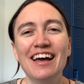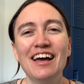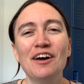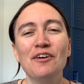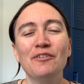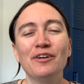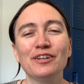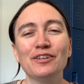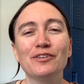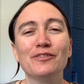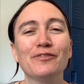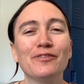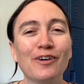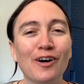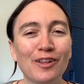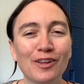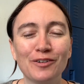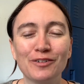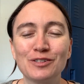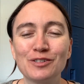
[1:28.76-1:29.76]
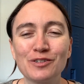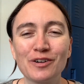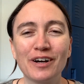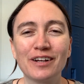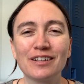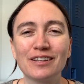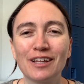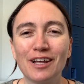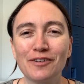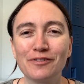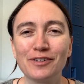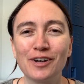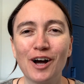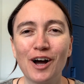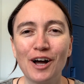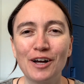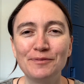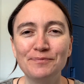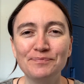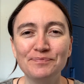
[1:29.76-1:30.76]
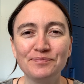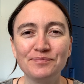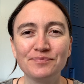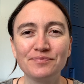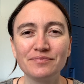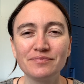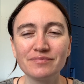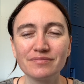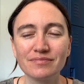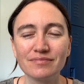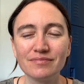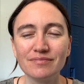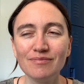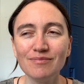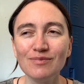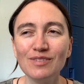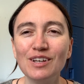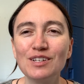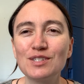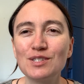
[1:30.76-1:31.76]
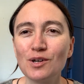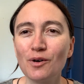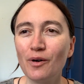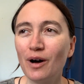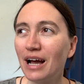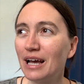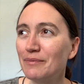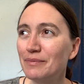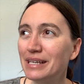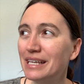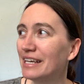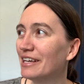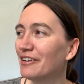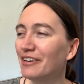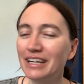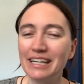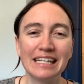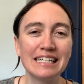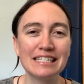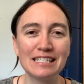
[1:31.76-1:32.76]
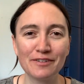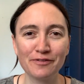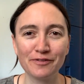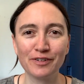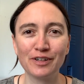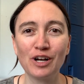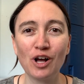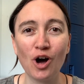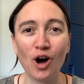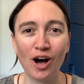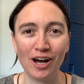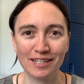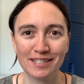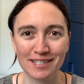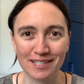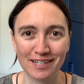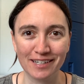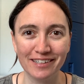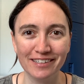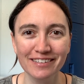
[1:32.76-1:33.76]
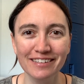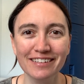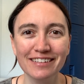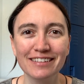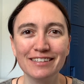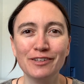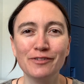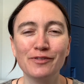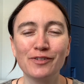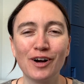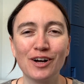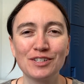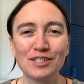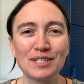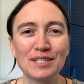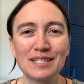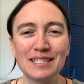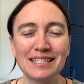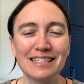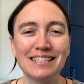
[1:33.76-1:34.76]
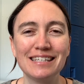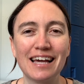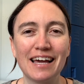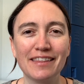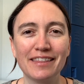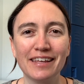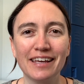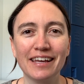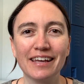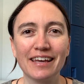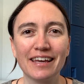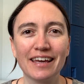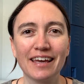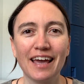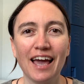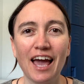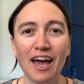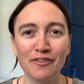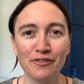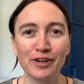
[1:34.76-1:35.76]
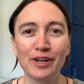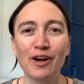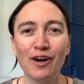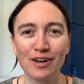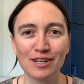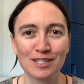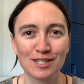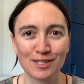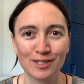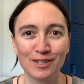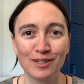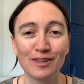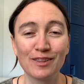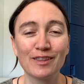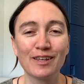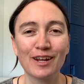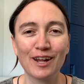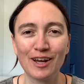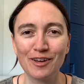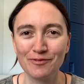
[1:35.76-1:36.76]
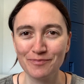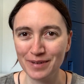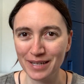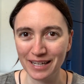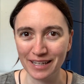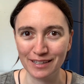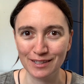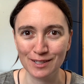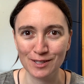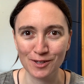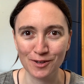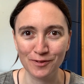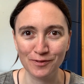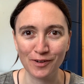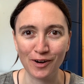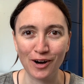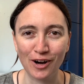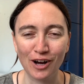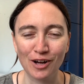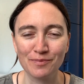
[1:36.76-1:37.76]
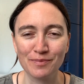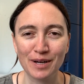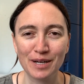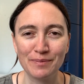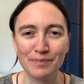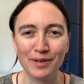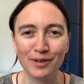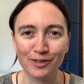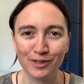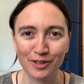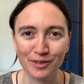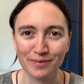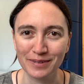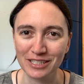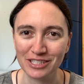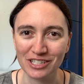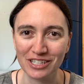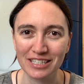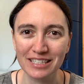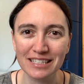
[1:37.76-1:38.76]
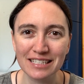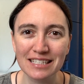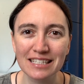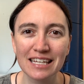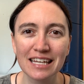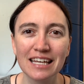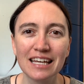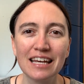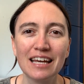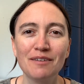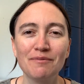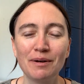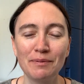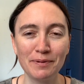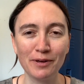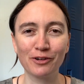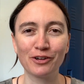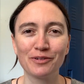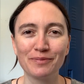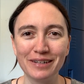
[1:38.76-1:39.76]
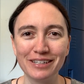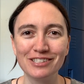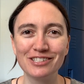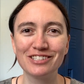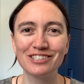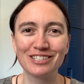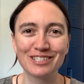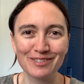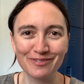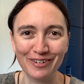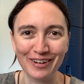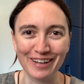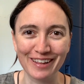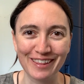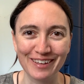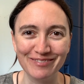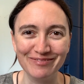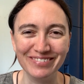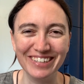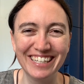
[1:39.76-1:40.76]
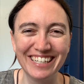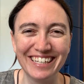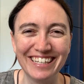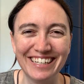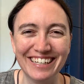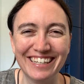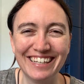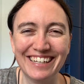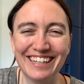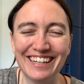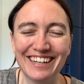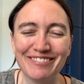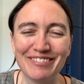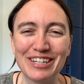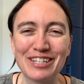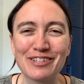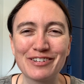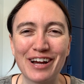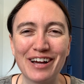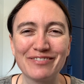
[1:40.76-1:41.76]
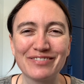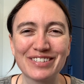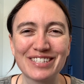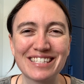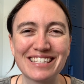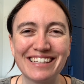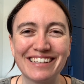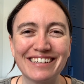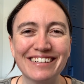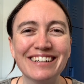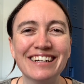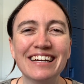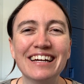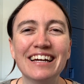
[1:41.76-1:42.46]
when you follow and try to love God. So I'm here in a different hostel. You've got to see, I think, every hostel that I've been in so far on my pilgrimages. My pilgrimage, just one of them, my travels here.